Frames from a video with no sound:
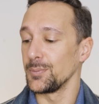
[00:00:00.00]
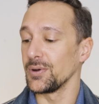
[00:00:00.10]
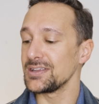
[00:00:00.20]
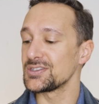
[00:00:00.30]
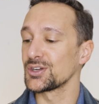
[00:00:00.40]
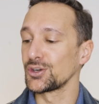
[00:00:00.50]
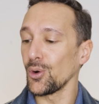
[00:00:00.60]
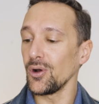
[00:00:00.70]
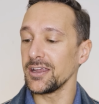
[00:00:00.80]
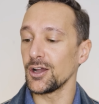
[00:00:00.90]
but it's
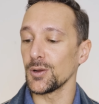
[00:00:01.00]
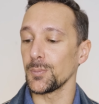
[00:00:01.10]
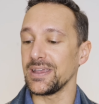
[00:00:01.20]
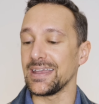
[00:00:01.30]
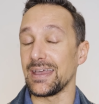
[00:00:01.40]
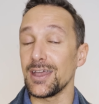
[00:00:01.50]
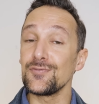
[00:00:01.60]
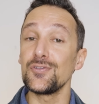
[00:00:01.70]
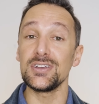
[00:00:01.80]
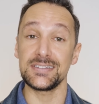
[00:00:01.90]
growing on me
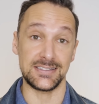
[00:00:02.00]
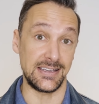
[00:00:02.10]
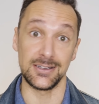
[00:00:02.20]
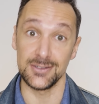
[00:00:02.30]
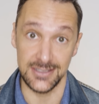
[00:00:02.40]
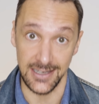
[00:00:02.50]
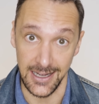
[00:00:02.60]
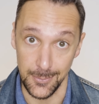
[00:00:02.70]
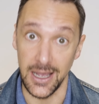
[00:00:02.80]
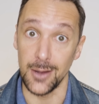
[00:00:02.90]
every single
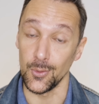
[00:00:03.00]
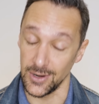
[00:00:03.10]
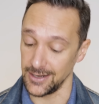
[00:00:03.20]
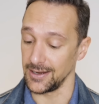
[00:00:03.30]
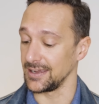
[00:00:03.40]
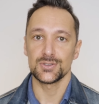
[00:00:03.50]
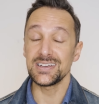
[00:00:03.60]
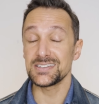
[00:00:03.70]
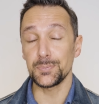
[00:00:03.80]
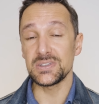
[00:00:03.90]
time I'm wearing it. So
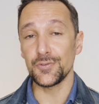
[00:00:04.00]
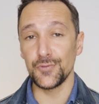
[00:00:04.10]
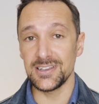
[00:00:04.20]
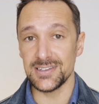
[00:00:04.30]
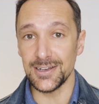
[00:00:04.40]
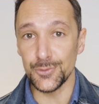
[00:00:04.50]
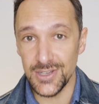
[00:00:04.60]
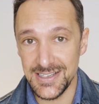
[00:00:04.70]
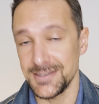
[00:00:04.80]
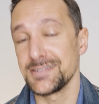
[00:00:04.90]
next up is a fragrance I
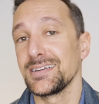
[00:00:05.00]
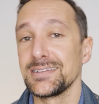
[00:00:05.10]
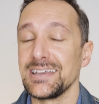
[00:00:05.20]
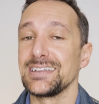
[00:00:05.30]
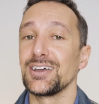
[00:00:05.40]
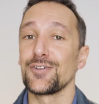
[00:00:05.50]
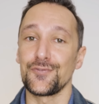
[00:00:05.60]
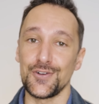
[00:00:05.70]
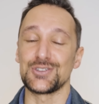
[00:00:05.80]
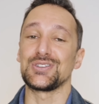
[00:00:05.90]
recently did a
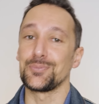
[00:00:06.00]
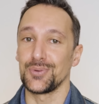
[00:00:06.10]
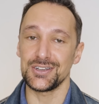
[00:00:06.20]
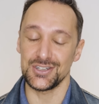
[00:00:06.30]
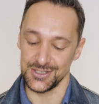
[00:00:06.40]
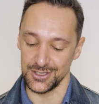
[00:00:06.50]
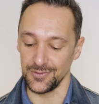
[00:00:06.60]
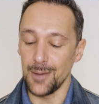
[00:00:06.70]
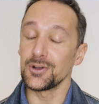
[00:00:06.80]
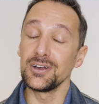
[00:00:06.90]
first impressions
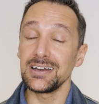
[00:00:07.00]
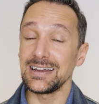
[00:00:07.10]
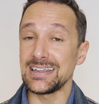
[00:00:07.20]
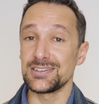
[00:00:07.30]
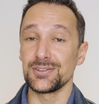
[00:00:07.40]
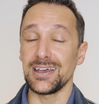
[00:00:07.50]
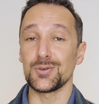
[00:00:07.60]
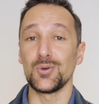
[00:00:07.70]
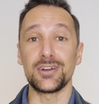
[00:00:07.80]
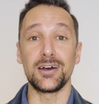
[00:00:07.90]
of. I'm gonna link to
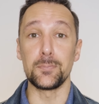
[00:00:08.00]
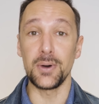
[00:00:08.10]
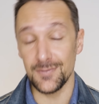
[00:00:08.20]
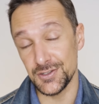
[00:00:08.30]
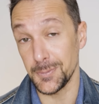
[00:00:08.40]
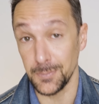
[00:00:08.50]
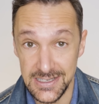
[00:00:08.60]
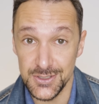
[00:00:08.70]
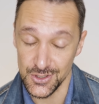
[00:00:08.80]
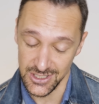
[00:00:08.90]
that one above, so
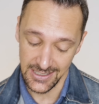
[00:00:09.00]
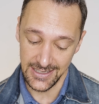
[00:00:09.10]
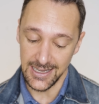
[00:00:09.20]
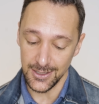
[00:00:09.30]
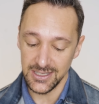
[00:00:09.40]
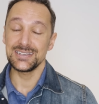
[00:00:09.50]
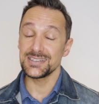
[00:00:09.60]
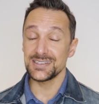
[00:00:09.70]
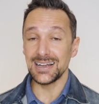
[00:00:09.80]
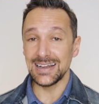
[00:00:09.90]
please do check it out. This
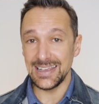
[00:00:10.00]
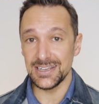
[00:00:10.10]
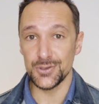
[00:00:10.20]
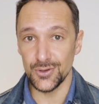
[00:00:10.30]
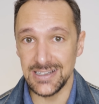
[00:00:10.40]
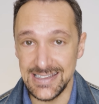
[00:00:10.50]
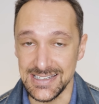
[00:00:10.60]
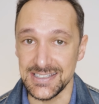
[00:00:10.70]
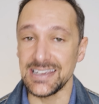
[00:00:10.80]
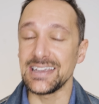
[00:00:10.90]
is the latest
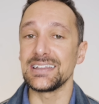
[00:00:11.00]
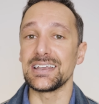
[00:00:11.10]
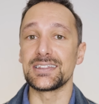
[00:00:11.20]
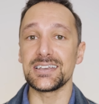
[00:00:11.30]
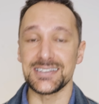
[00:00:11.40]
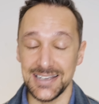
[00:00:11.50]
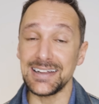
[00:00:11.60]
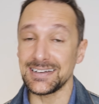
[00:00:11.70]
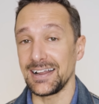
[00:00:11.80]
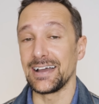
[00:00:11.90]
release in the
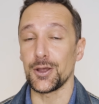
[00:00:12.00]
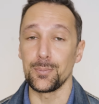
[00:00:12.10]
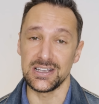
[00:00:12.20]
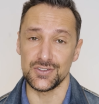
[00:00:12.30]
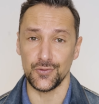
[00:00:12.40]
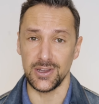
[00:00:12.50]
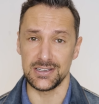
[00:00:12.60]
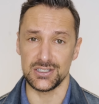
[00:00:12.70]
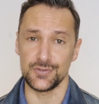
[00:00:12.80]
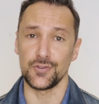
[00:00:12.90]
scent line of men's
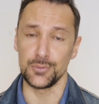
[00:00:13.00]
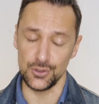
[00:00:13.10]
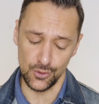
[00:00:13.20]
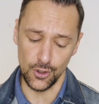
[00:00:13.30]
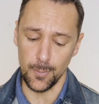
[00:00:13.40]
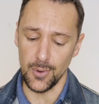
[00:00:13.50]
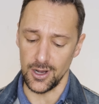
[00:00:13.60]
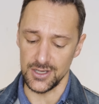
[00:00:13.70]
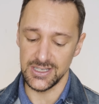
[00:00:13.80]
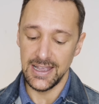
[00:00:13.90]
fragrances from Hugo
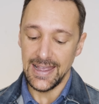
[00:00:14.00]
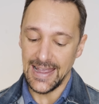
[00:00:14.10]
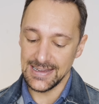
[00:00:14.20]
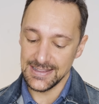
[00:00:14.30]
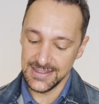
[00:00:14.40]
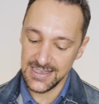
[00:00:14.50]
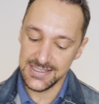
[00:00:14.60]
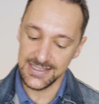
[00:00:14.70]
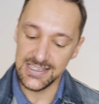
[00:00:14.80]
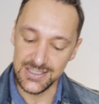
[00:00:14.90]
Boss, and
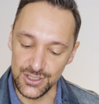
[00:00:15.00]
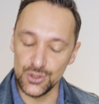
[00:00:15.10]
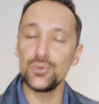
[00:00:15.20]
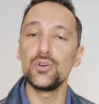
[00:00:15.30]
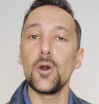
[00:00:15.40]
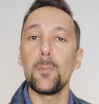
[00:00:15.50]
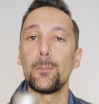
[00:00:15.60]
this is Hugo